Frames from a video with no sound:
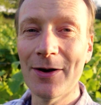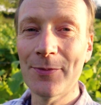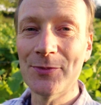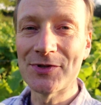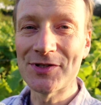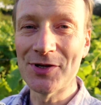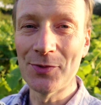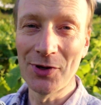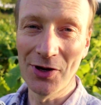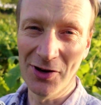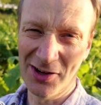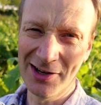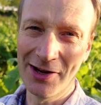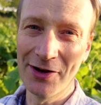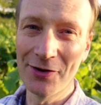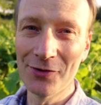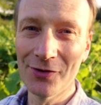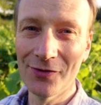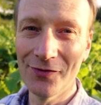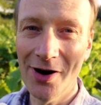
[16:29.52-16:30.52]
So we got a
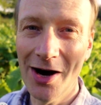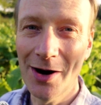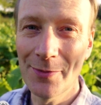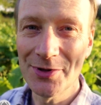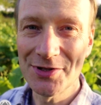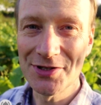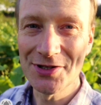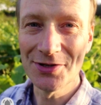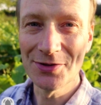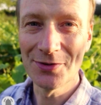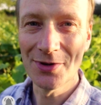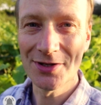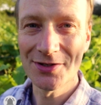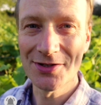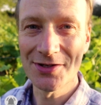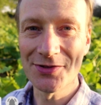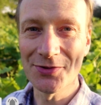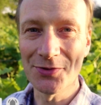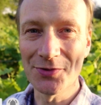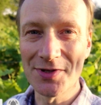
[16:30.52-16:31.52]
local farmer to
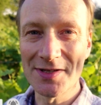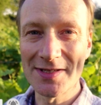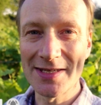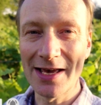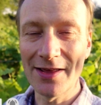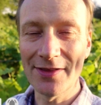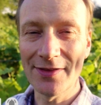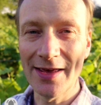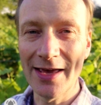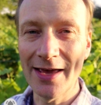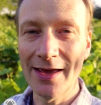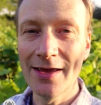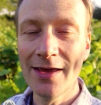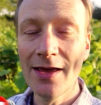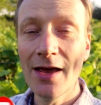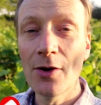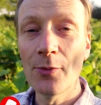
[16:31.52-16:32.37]
sort us out there.